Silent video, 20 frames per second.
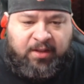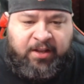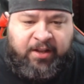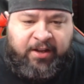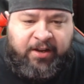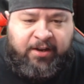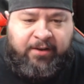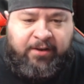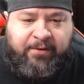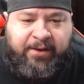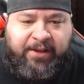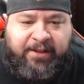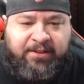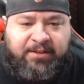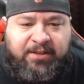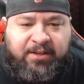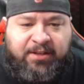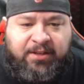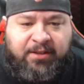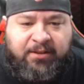All
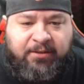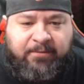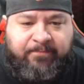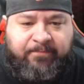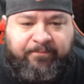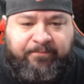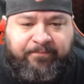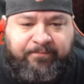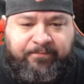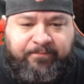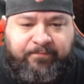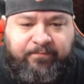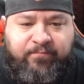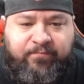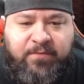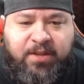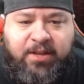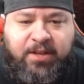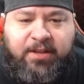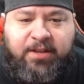right.
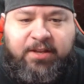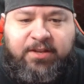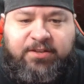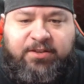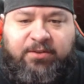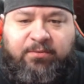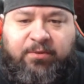So